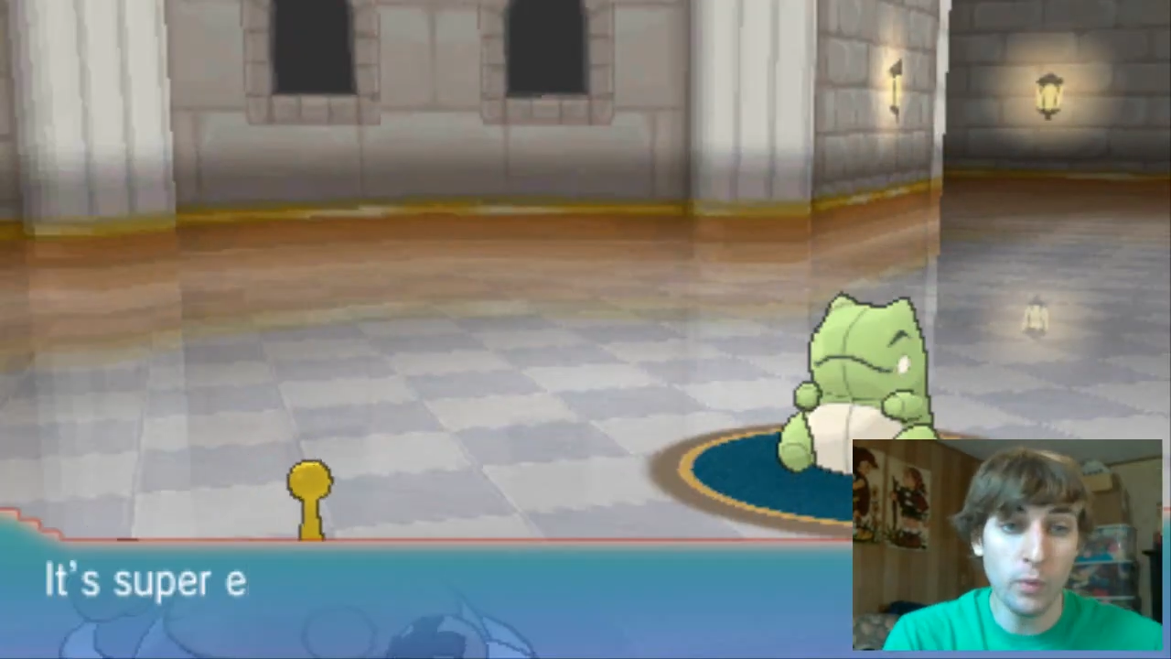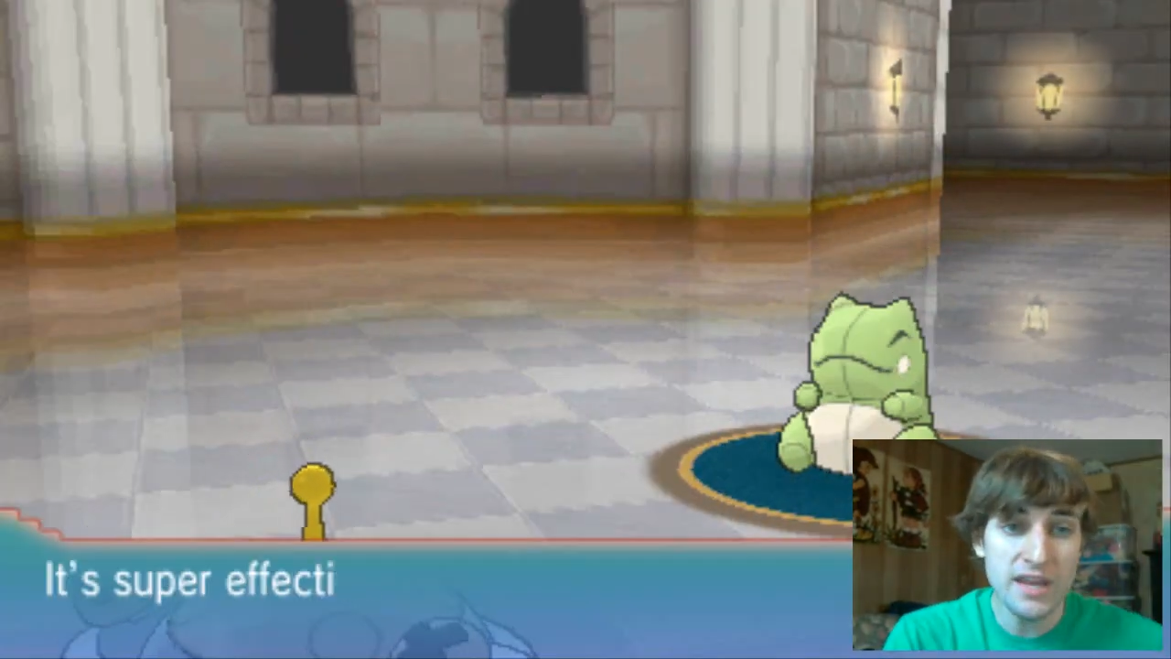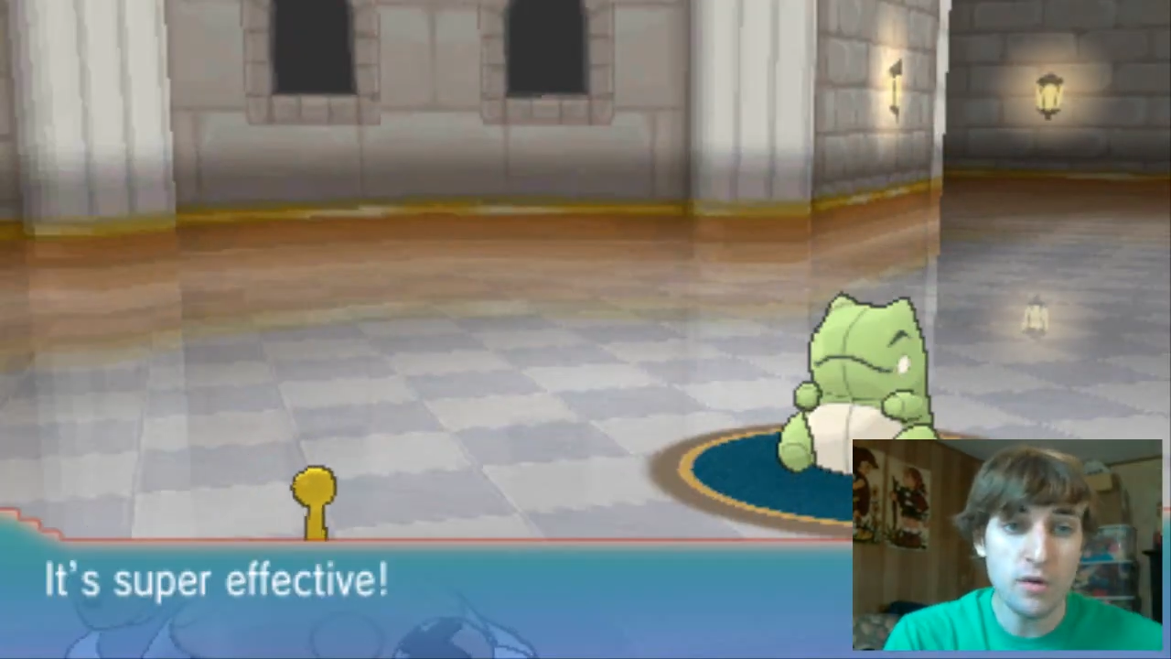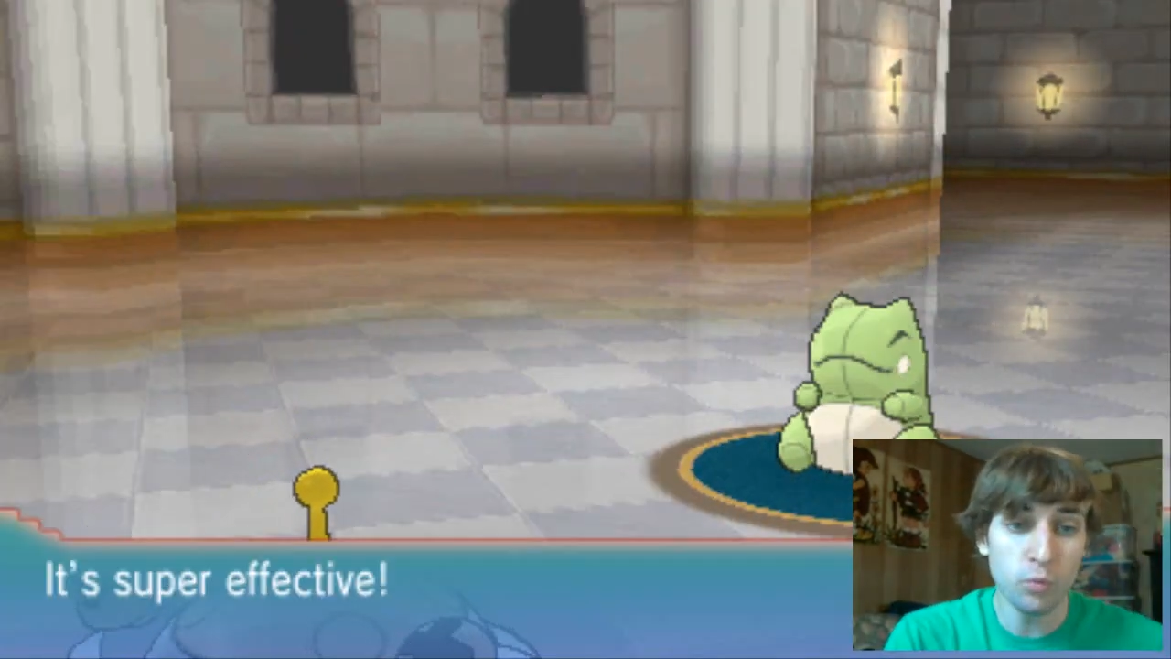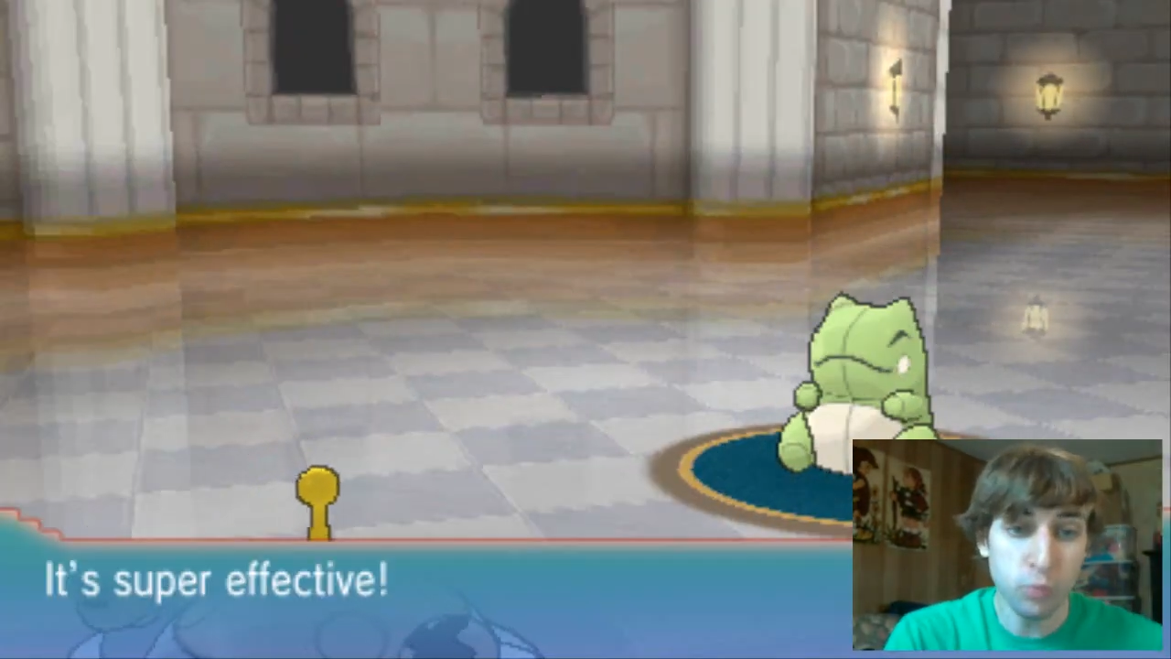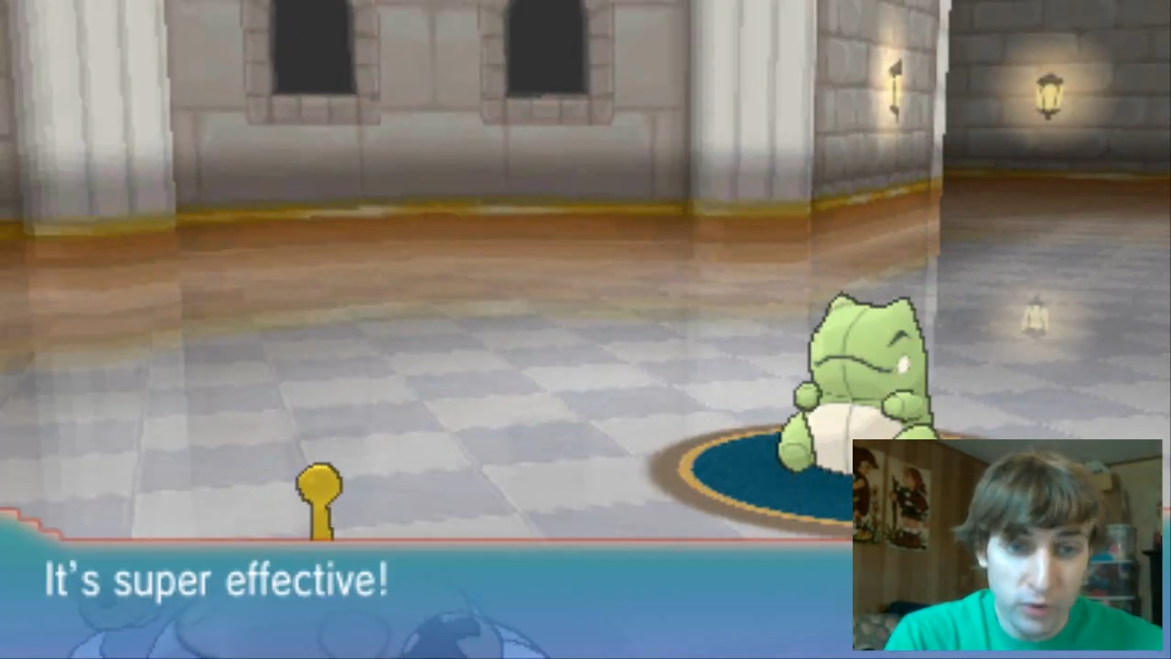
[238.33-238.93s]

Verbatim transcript: Are we